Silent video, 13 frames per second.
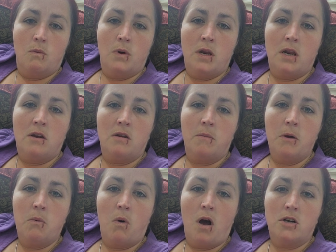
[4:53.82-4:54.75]
We need to
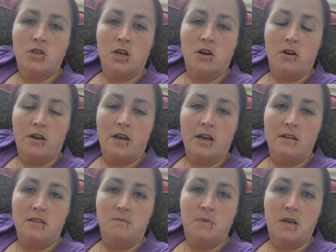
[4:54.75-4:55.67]
be watching our
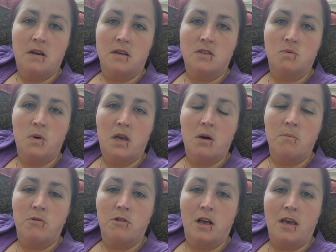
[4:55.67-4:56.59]
kids because we
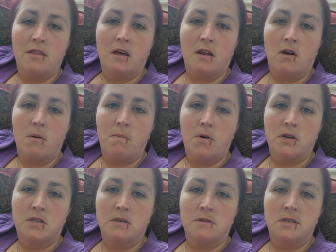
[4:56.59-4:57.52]
complain that our
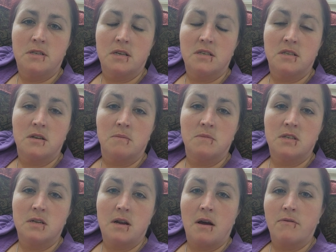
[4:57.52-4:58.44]
prison
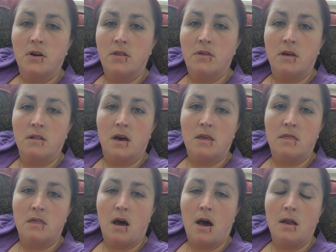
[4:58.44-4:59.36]
systems and everything
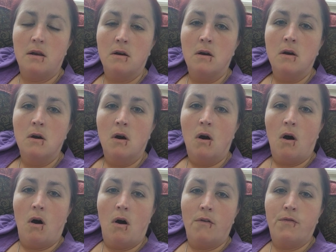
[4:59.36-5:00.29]
like that
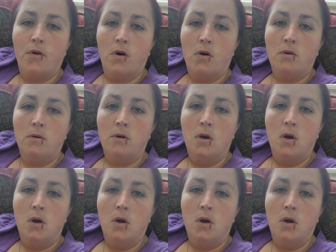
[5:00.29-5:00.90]
are full.